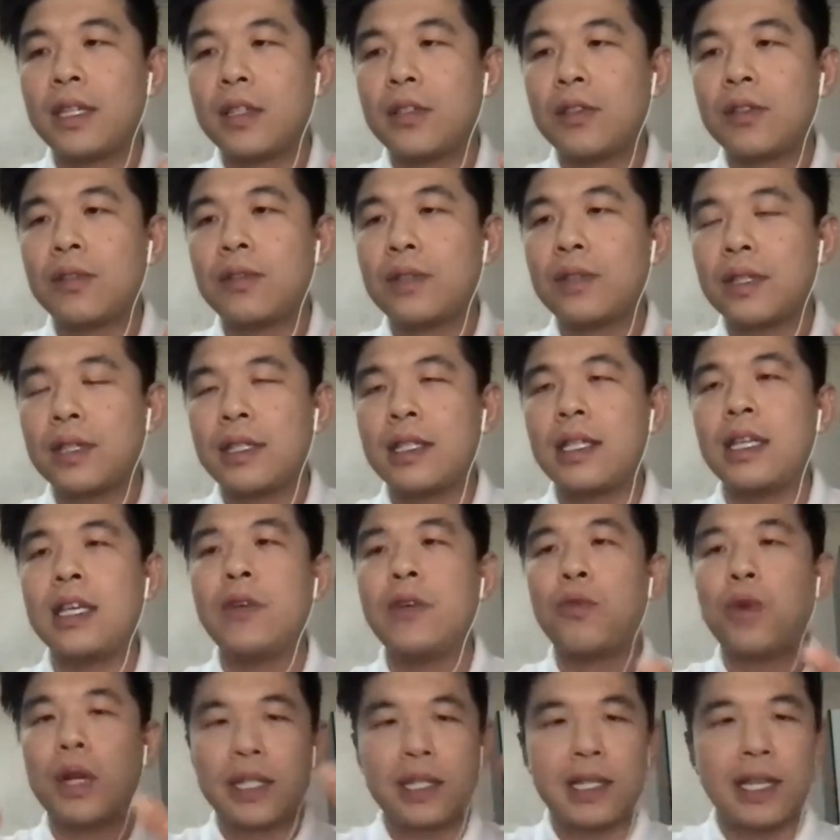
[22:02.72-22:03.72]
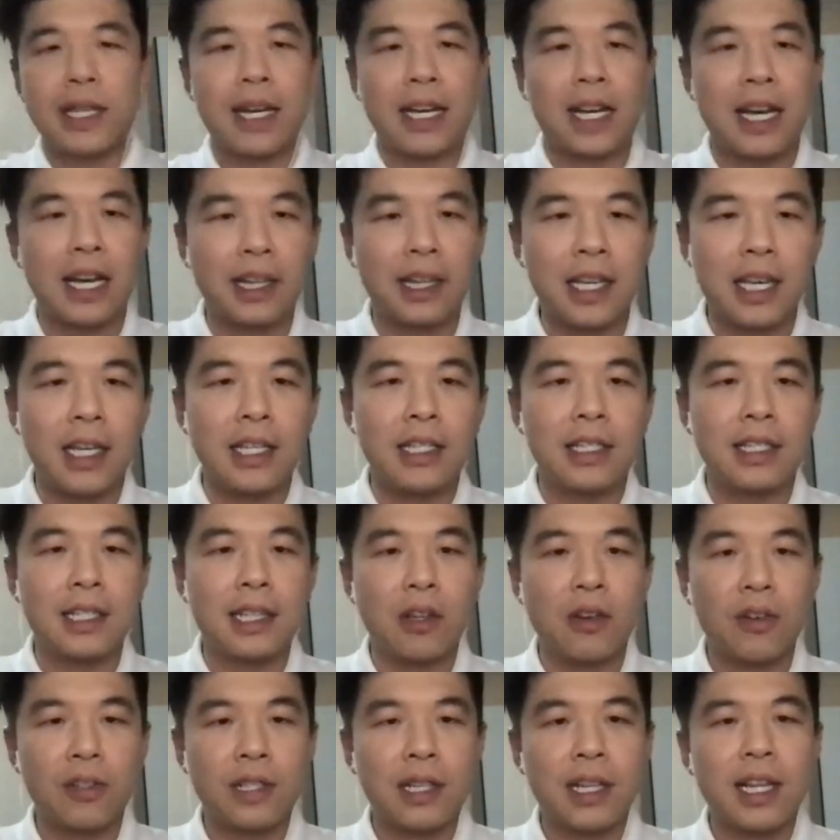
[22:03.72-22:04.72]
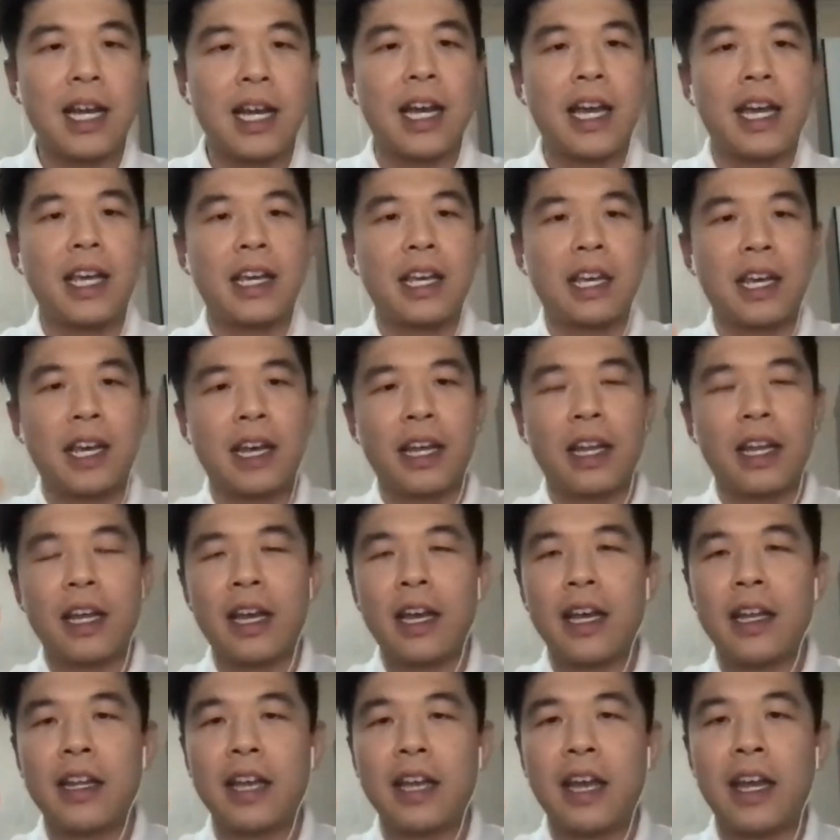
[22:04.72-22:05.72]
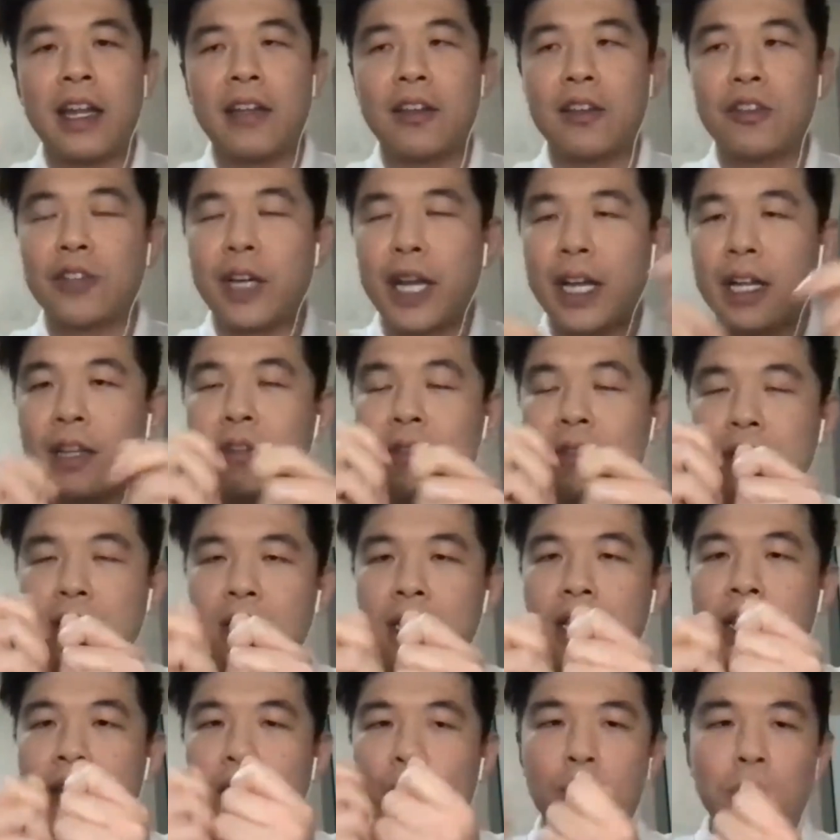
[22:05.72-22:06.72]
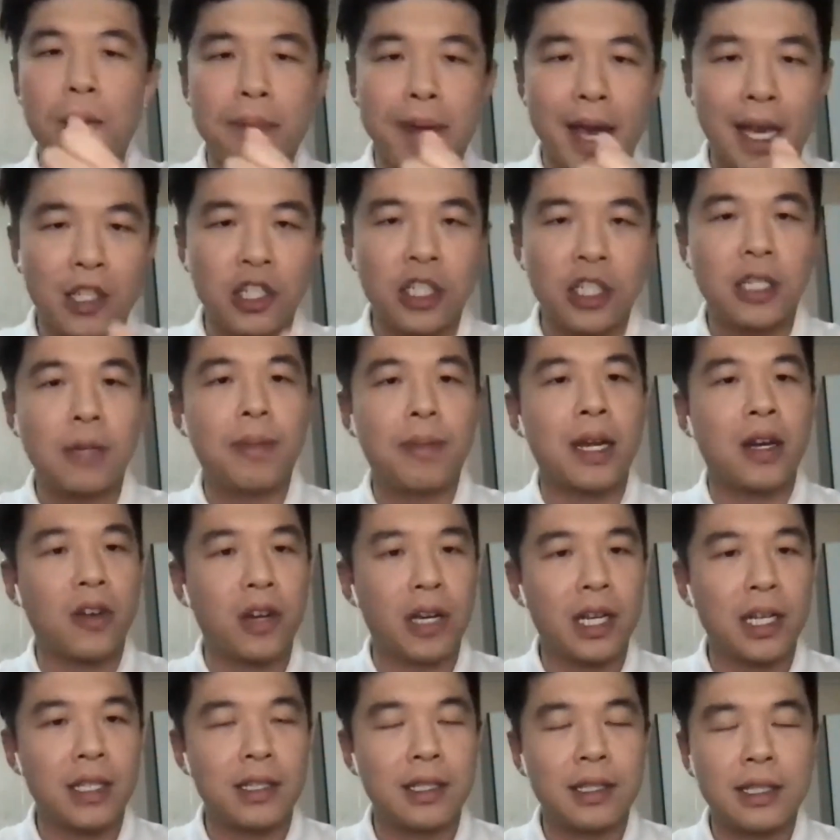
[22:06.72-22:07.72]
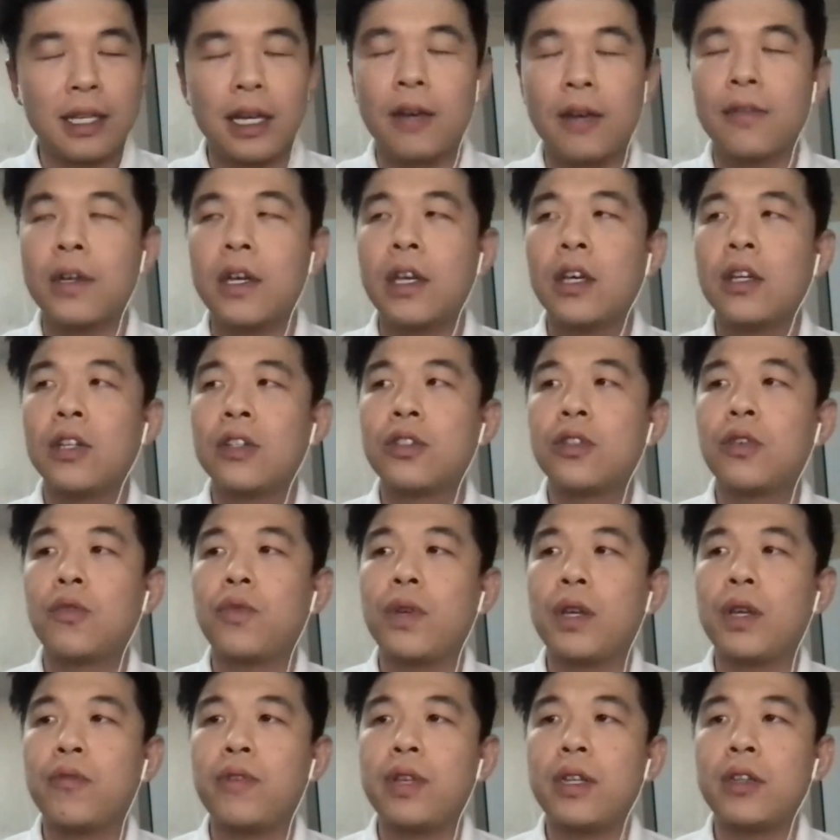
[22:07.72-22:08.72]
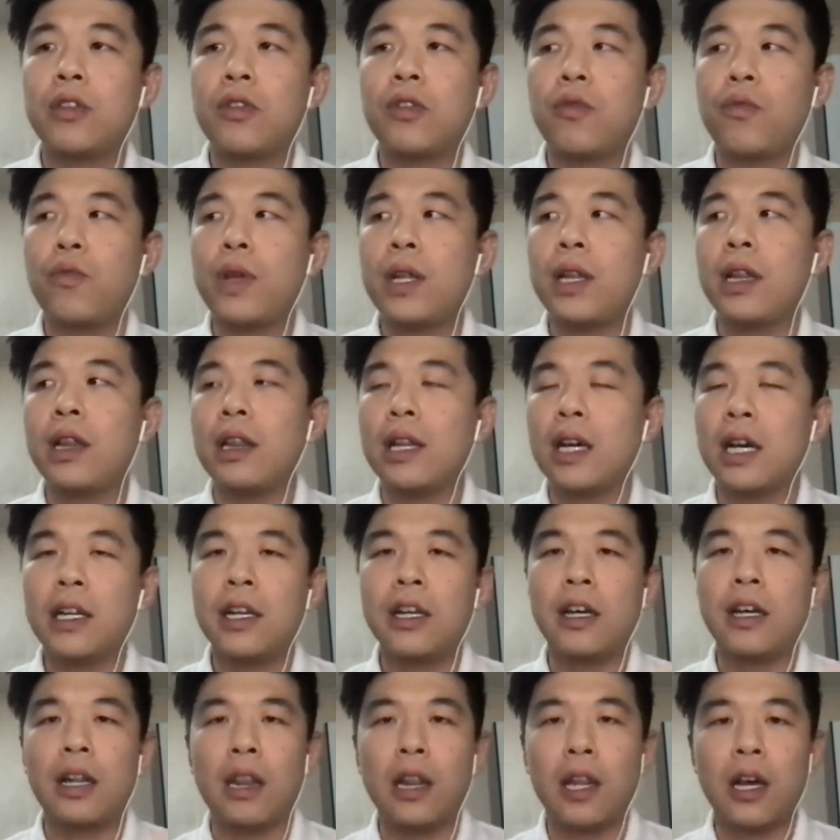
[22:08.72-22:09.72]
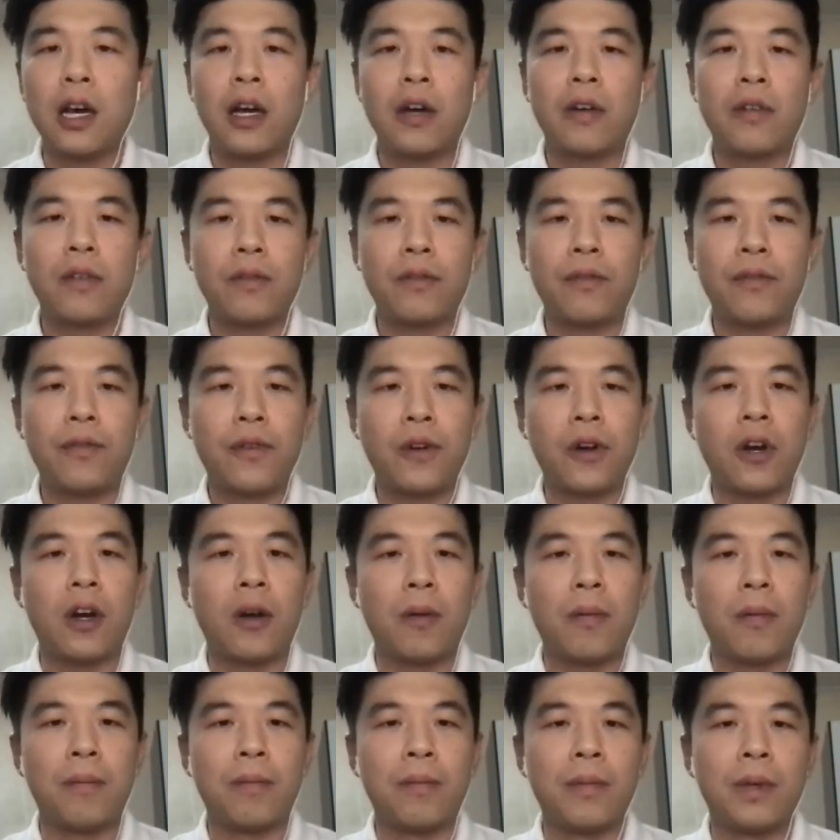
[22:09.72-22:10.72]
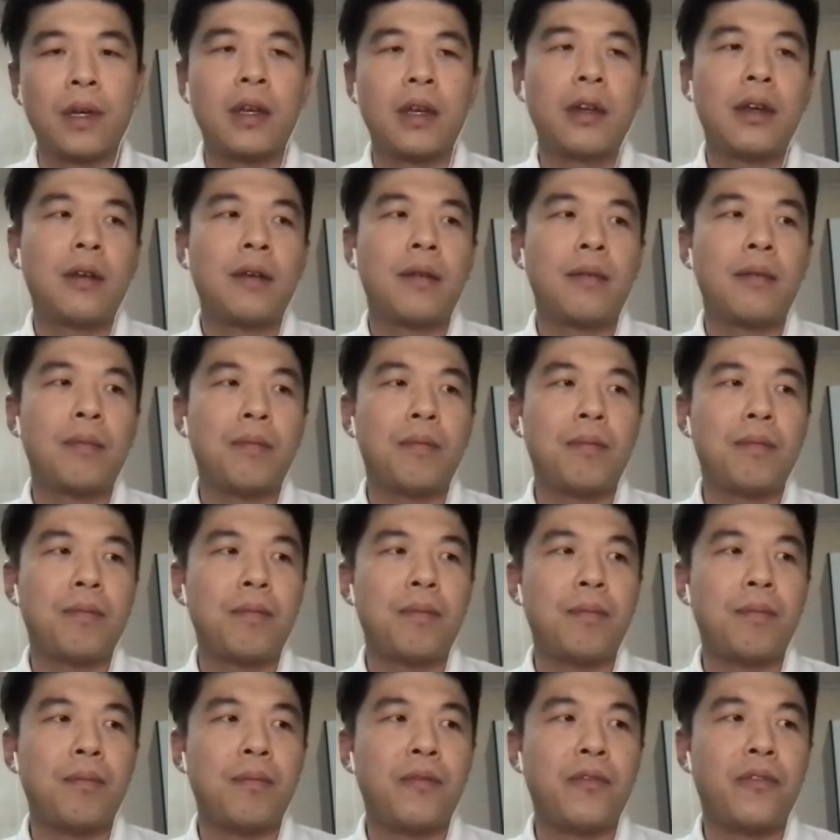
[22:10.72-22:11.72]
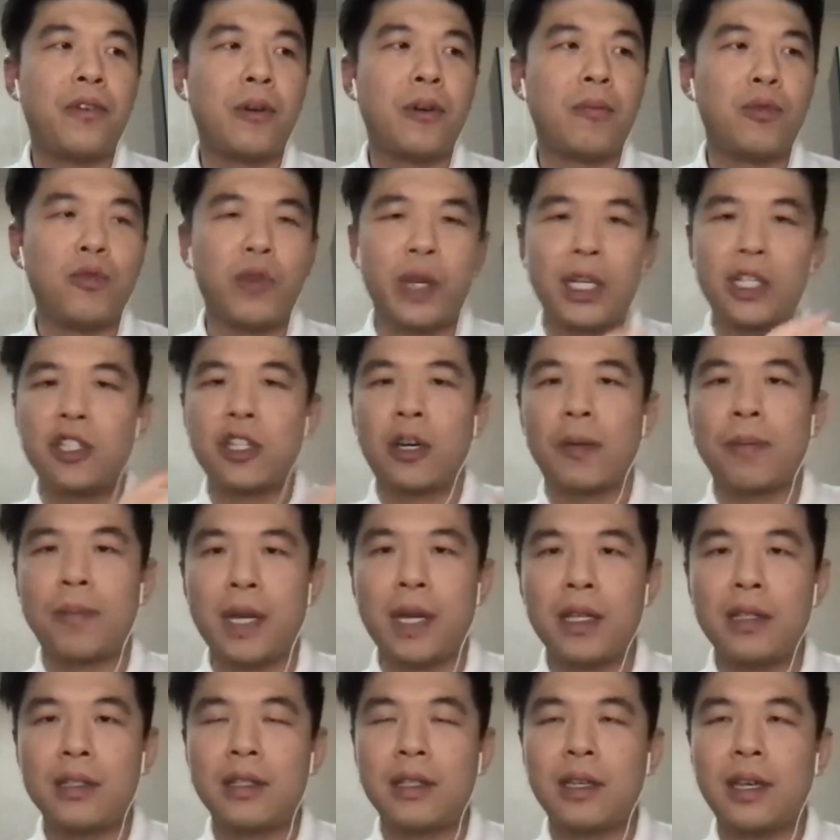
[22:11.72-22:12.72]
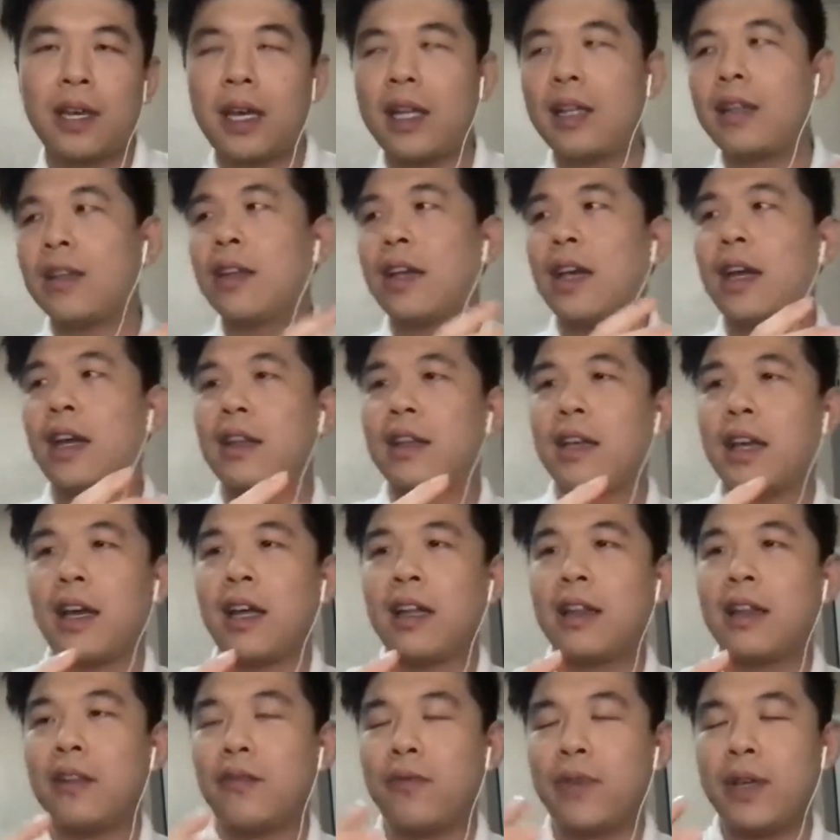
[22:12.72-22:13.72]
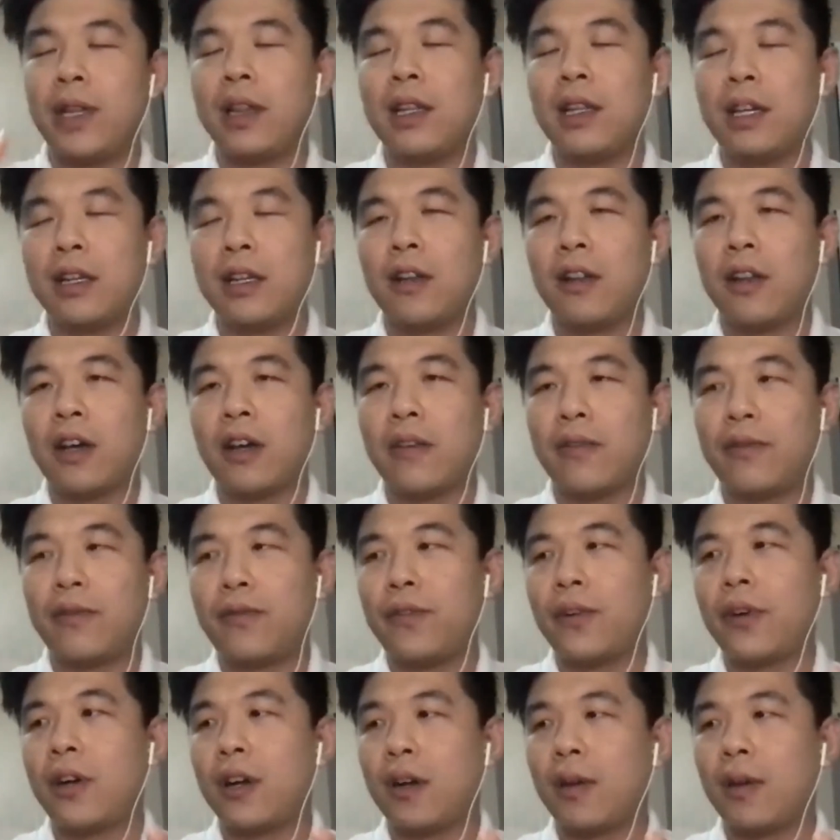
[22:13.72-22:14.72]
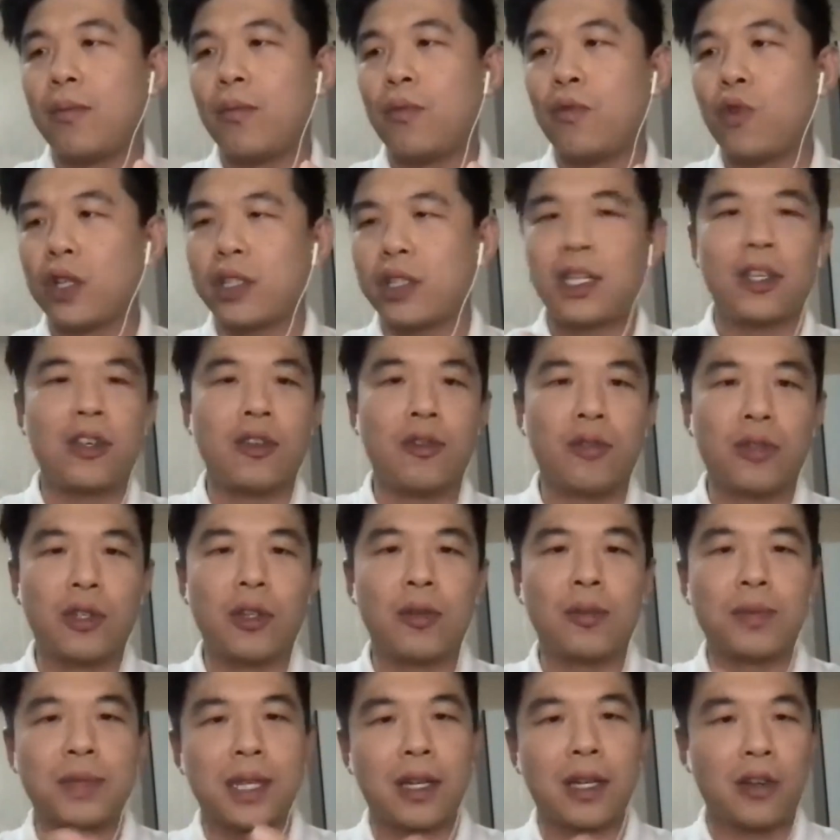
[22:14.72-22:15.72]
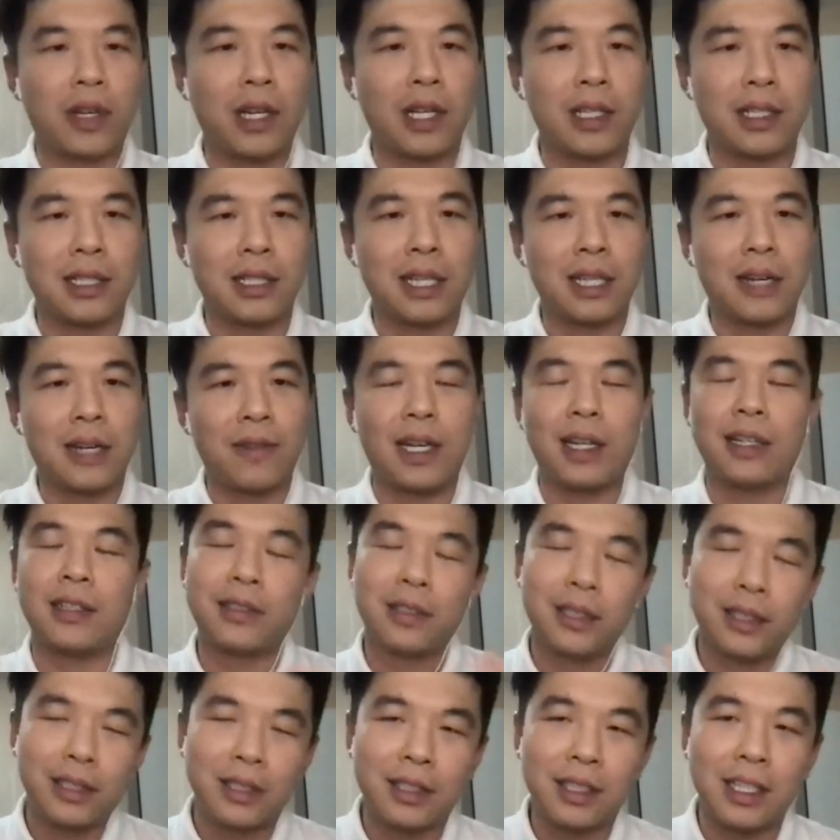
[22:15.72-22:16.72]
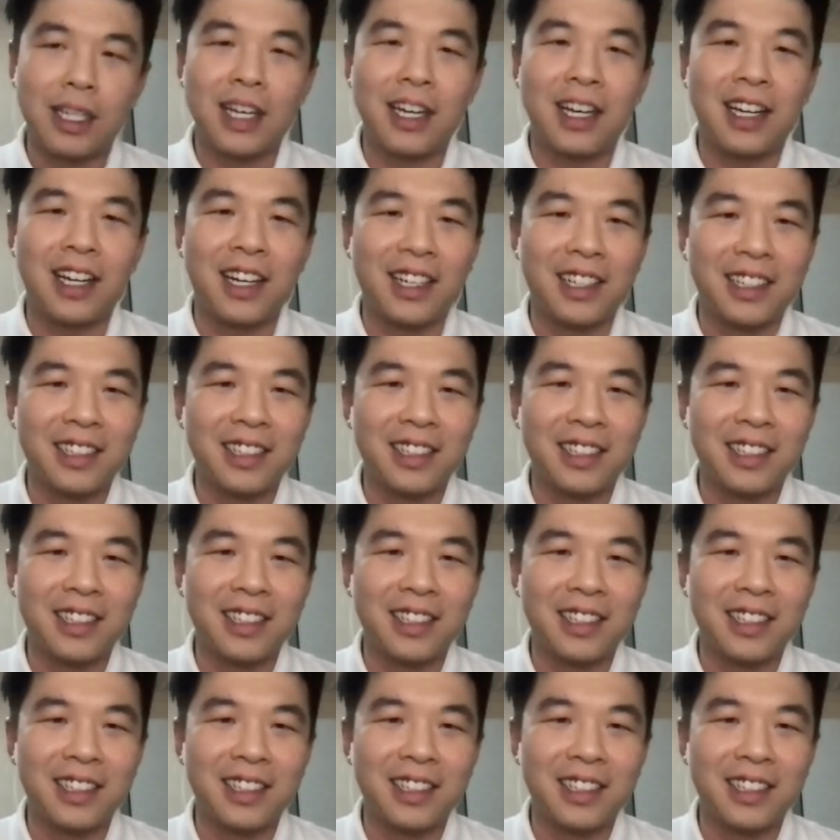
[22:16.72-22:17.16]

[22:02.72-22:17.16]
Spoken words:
see what their cuttings looks like, and trying to see their workmanship and all that stuff. So we learn a lot from doing shoppings, and we learn a lot from watching YouTubes and all that stuff lah. Yeah.